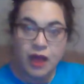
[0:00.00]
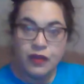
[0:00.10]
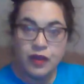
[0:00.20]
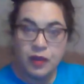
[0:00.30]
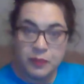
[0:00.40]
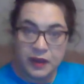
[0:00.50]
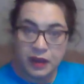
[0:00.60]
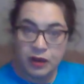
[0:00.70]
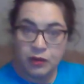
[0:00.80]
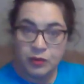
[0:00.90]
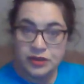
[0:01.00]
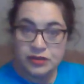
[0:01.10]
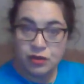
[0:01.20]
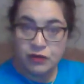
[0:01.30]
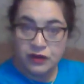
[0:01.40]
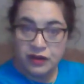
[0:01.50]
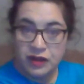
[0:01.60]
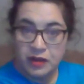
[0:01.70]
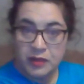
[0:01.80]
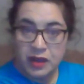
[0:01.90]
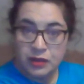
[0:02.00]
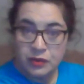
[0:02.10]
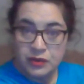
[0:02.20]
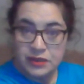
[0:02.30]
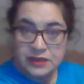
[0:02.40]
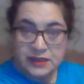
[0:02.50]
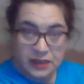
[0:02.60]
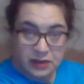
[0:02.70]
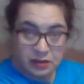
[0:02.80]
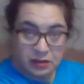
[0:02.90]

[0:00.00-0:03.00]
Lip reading: The bear went over the mountain.